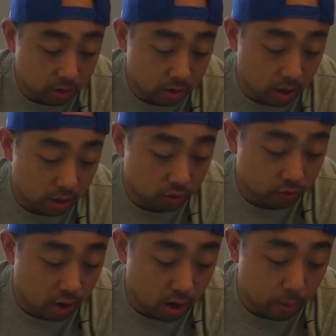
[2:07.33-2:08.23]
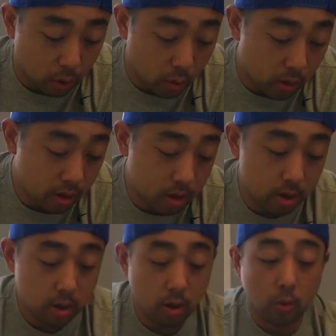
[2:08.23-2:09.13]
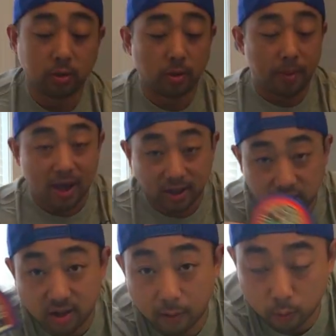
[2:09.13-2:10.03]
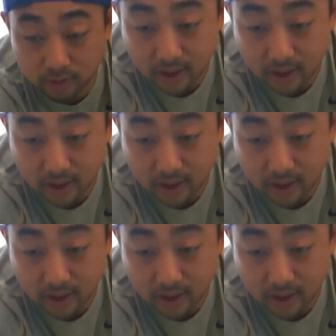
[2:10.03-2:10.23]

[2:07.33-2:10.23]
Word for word: Nostromo, was a patch that was